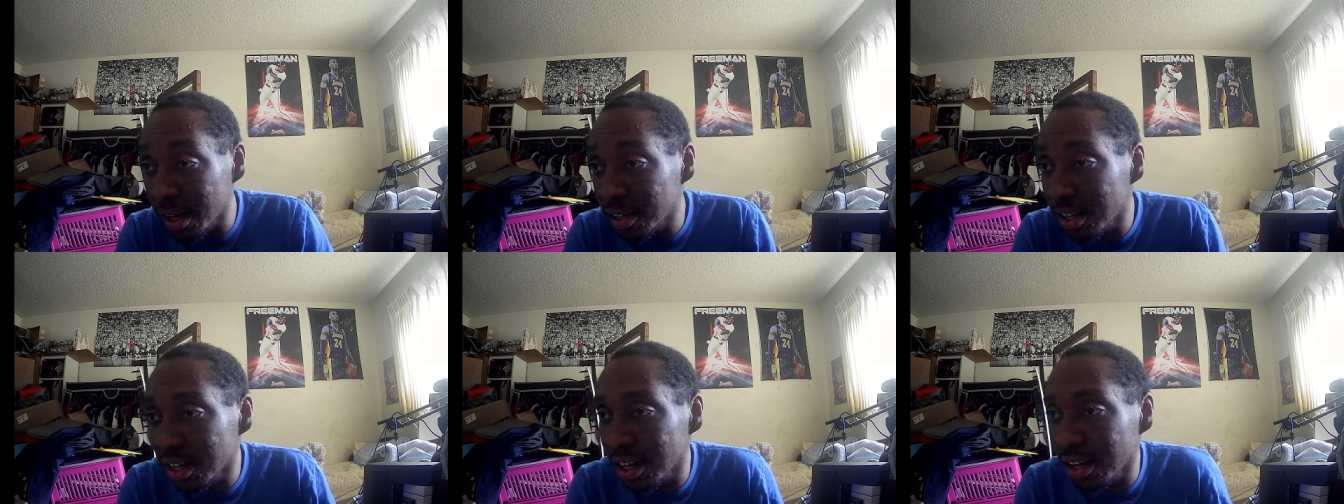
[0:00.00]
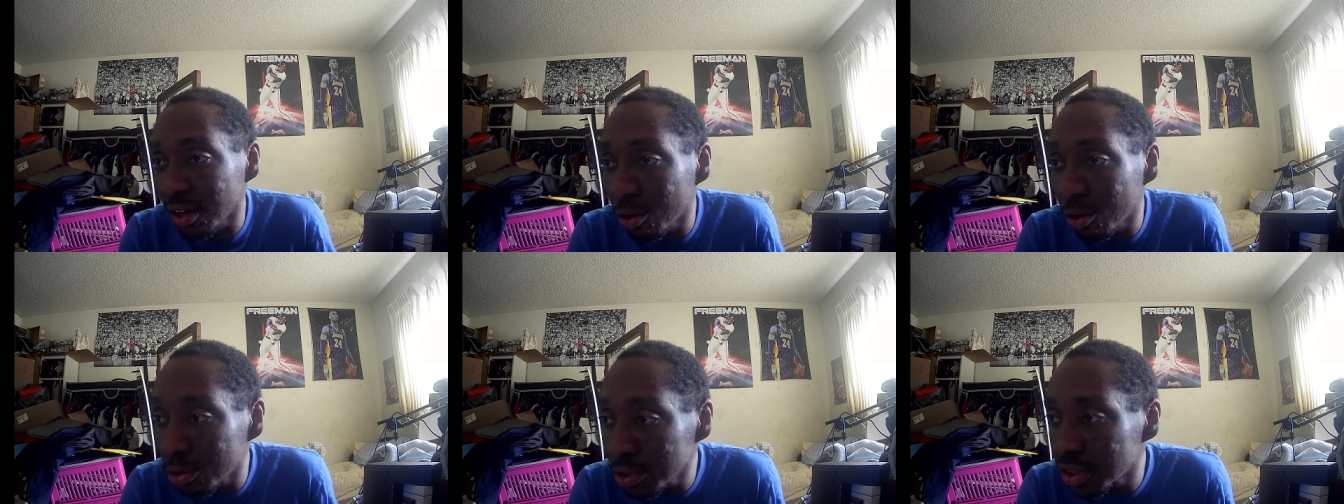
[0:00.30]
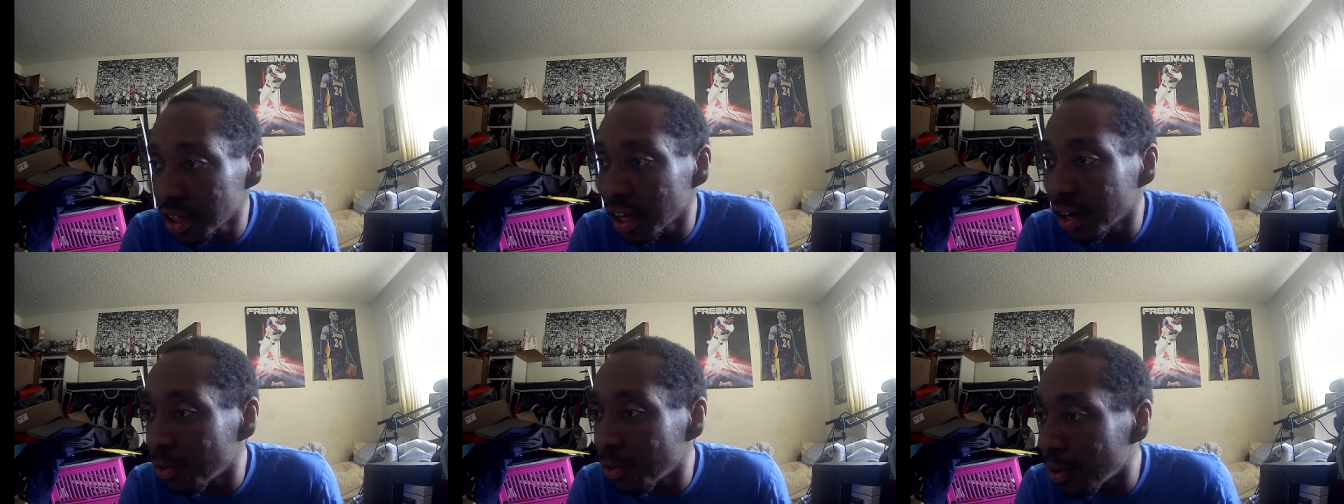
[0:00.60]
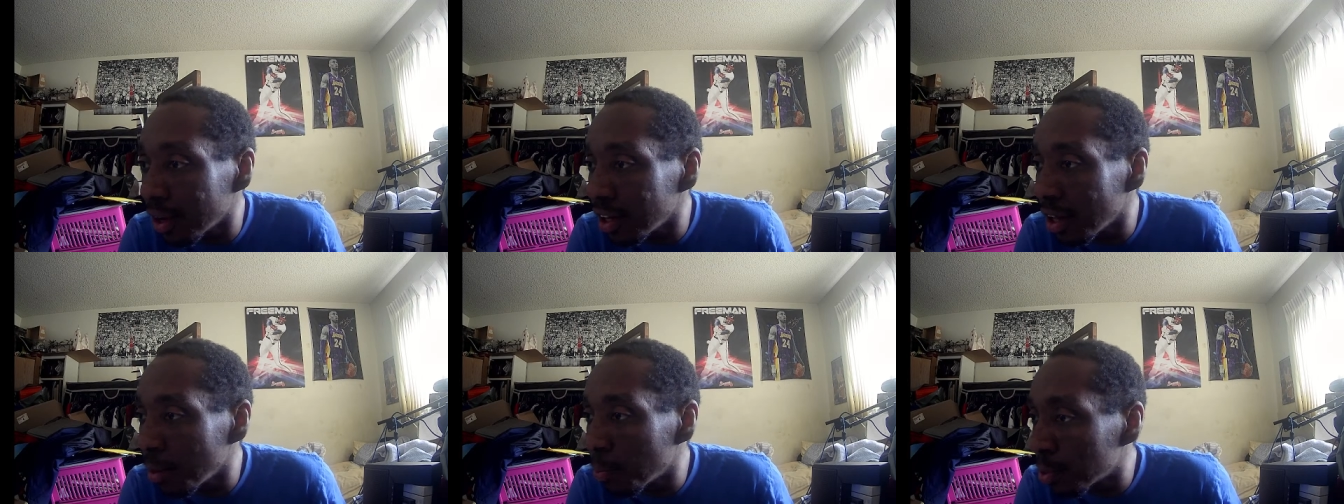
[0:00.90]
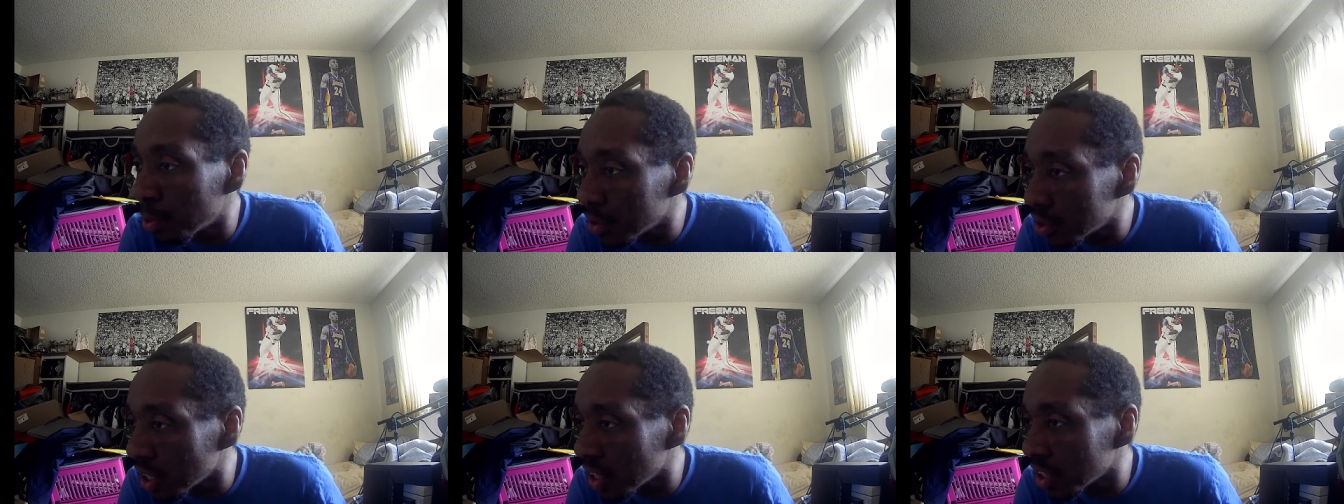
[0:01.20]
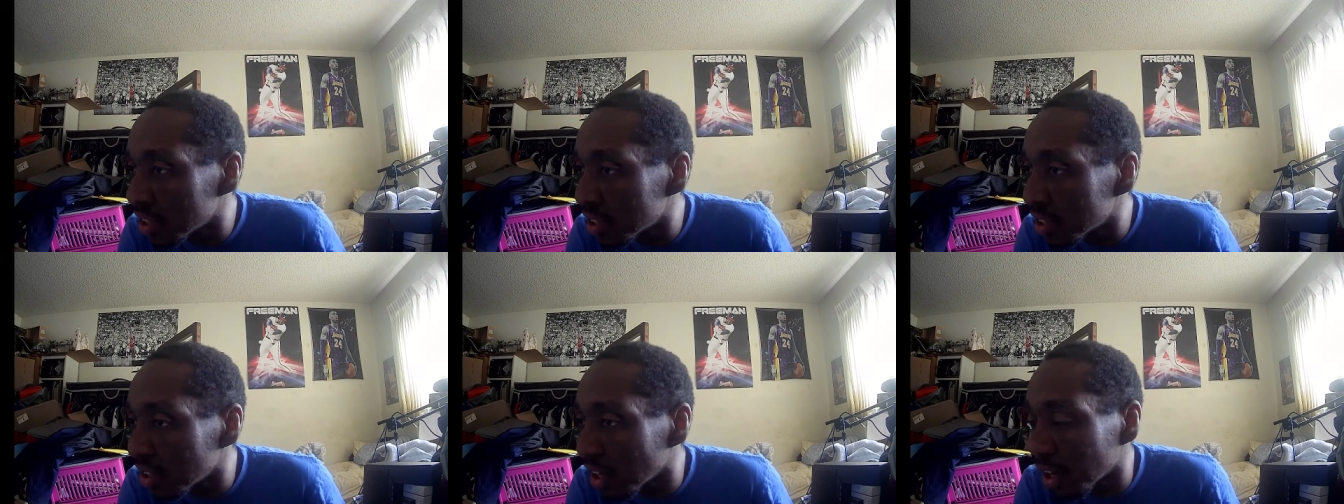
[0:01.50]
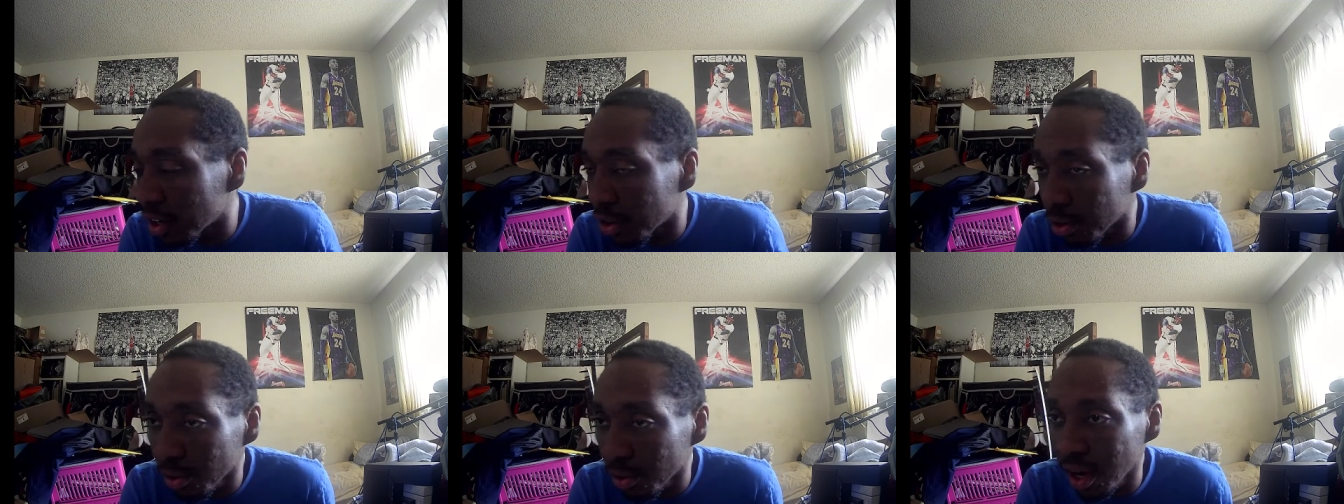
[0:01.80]
They get goals that way. They possess. They
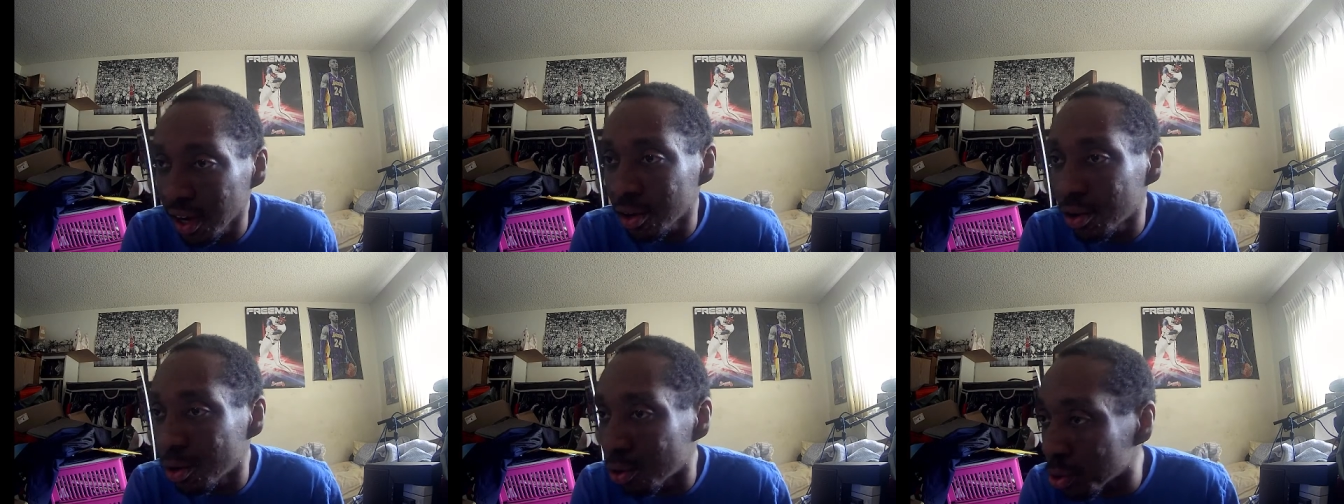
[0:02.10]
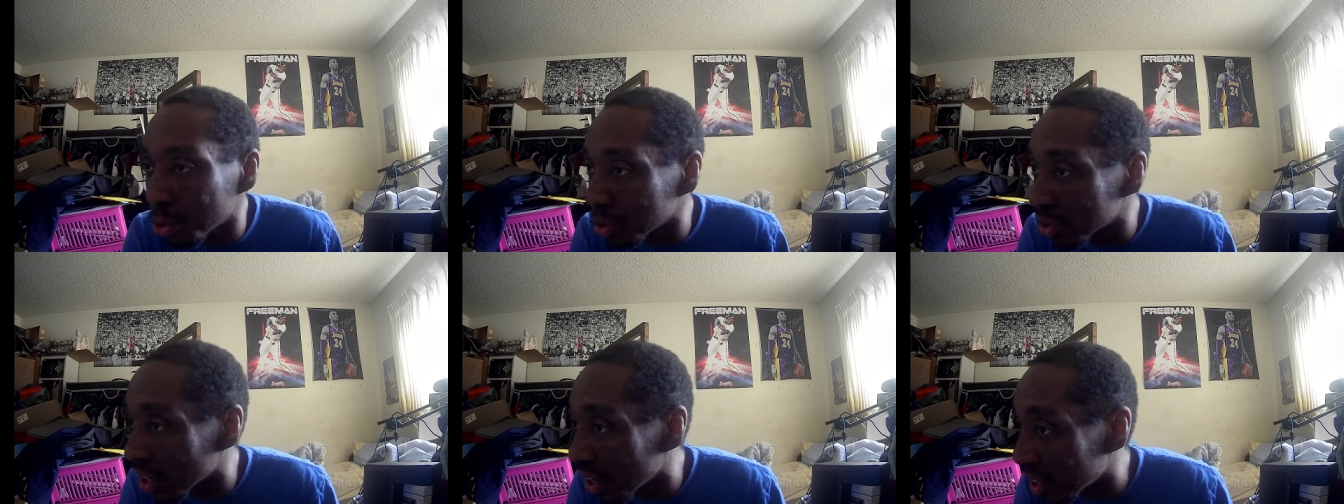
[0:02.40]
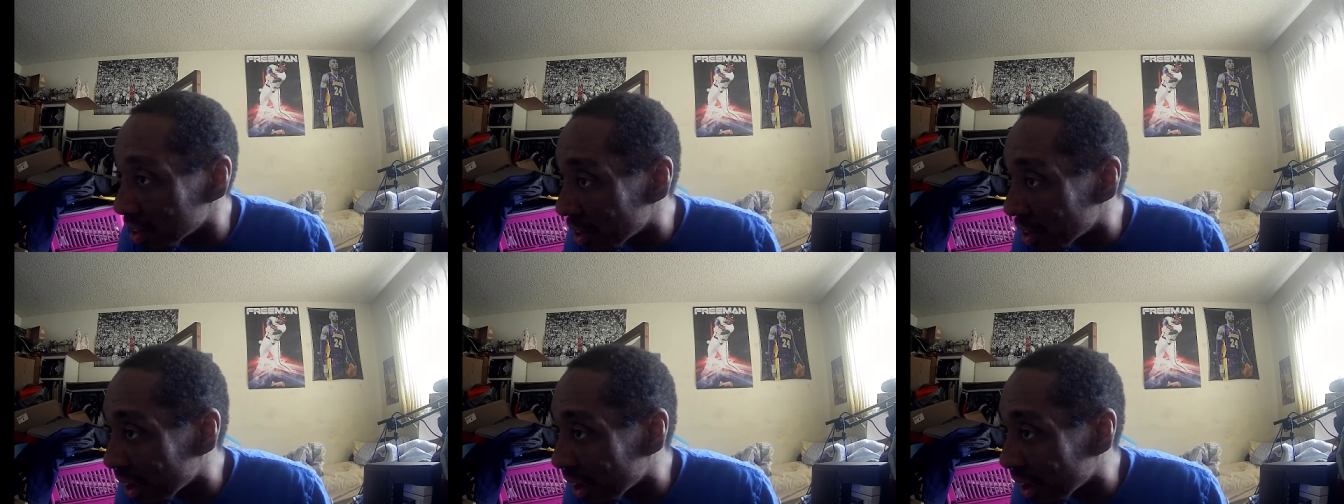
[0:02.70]
create goals like